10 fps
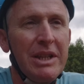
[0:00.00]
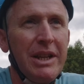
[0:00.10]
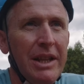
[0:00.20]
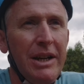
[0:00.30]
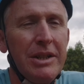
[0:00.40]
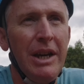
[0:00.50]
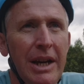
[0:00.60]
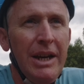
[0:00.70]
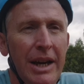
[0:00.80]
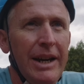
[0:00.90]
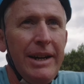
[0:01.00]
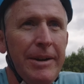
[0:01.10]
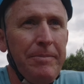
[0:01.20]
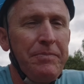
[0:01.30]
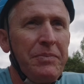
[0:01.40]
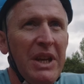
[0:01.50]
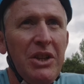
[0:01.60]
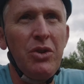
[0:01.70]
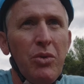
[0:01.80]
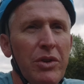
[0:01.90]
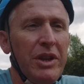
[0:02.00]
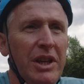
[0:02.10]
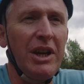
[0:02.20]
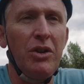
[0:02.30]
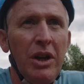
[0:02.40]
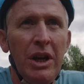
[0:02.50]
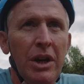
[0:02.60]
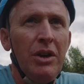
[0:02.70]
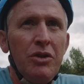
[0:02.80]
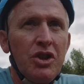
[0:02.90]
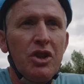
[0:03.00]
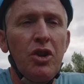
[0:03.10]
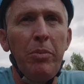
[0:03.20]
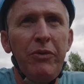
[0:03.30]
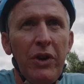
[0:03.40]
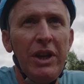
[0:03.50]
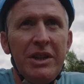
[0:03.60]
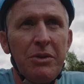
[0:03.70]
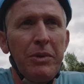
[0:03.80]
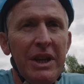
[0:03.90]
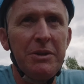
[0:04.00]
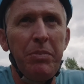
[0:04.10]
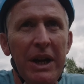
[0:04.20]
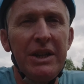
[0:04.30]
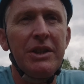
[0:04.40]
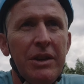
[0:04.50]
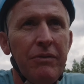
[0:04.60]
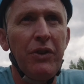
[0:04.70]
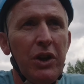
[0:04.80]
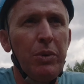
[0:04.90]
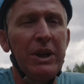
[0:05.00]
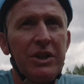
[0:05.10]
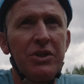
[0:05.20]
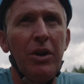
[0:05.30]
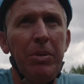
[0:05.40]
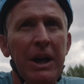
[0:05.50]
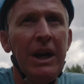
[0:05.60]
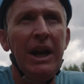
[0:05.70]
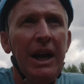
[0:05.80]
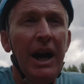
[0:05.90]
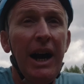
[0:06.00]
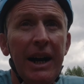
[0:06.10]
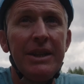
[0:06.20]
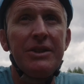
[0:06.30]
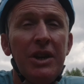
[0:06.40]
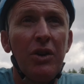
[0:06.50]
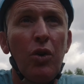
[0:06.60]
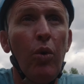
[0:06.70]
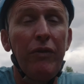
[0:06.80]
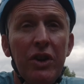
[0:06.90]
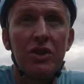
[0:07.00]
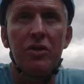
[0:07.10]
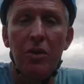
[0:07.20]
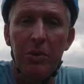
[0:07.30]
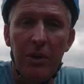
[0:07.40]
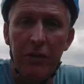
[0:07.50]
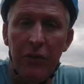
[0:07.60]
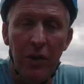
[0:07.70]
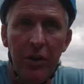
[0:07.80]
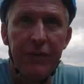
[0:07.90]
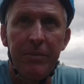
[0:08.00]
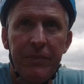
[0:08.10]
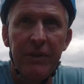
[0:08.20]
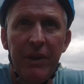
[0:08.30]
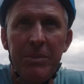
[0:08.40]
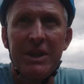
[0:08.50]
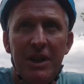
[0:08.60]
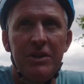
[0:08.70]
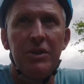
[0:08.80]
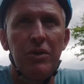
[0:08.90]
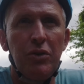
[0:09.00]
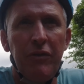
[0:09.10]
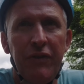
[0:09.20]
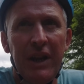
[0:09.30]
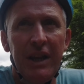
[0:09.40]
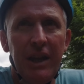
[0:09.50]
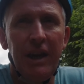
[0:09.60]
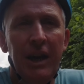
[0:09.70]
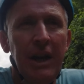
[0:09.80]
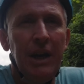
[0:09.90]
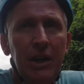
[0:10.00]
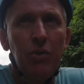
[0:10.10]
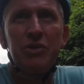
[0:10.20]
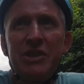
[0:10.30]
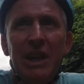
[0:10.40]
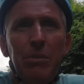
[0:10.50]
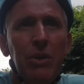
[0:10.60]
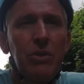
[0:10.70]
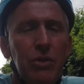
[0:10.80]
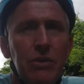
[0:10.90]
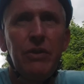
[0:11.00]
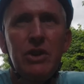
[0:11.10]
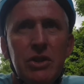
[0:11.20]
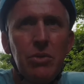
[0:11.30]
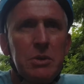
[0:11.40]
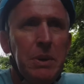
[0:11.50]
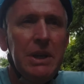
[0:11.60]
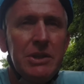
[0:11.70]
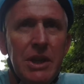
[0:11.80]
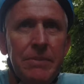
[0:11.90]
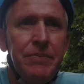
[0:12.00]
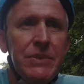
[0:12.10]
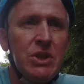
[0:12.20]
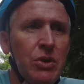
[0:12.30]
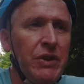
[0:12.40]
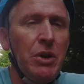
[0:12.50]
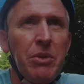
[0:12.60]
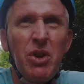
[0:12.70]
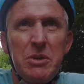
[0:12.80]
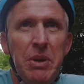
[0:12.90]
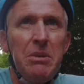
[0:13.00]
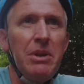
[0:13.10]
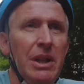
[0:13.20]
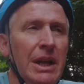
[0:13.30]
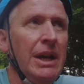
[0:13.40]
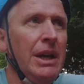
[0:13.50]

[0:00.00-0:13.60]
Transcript: things like that. And you know that you can stop very easily with these bikes, very quick to stop, and go very slow without falling off them, if that makes sense. You know, you don't feel like you're unstable going at very slow speeds. So if you come across people